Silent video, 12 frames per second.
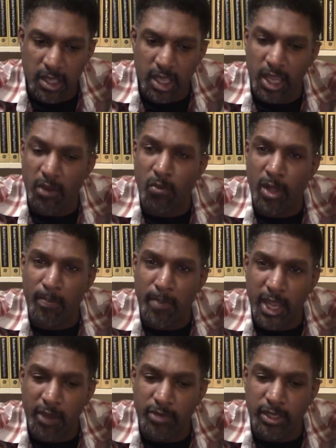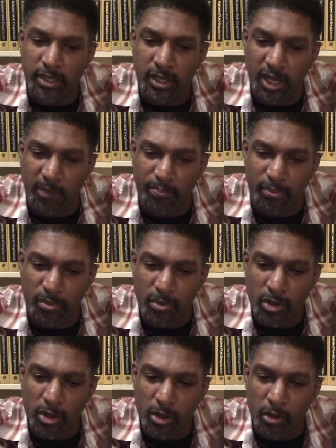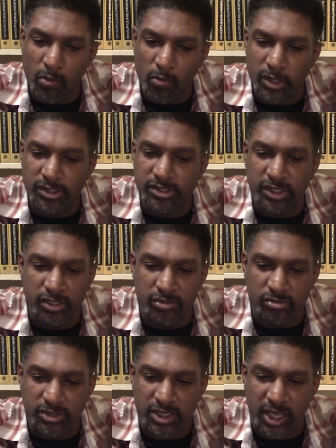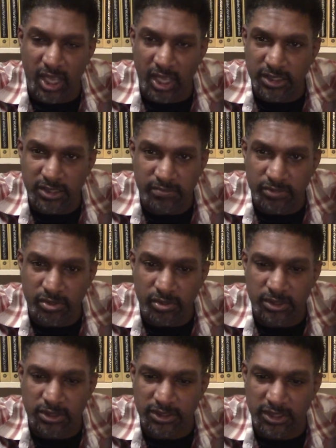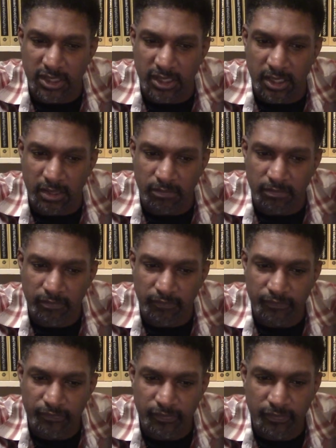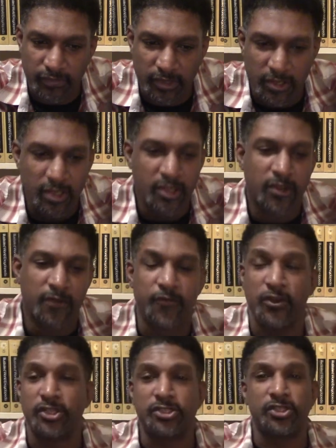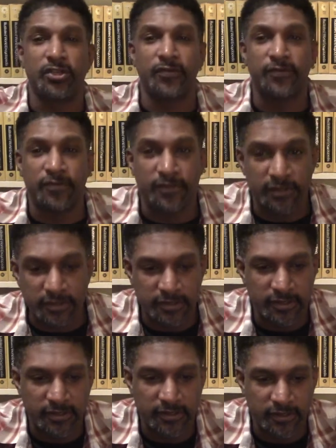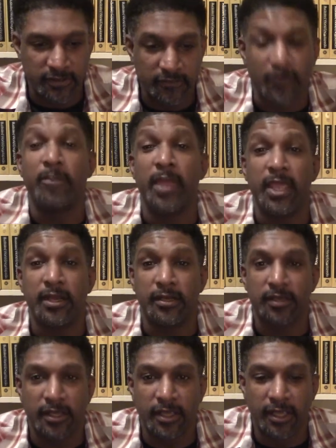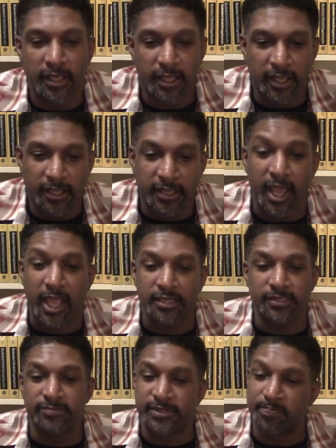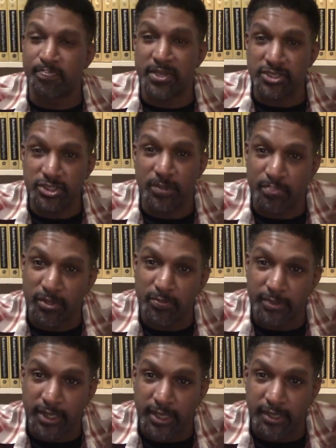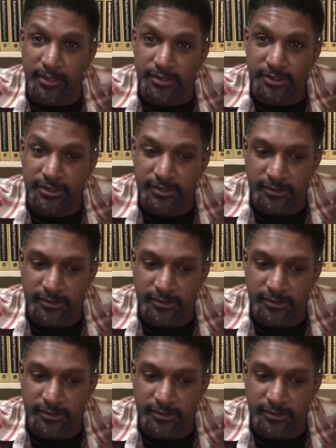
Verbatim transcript: And what married couple wants to use condoms all the time. First off, for men, condoms pinch your pubic hairs.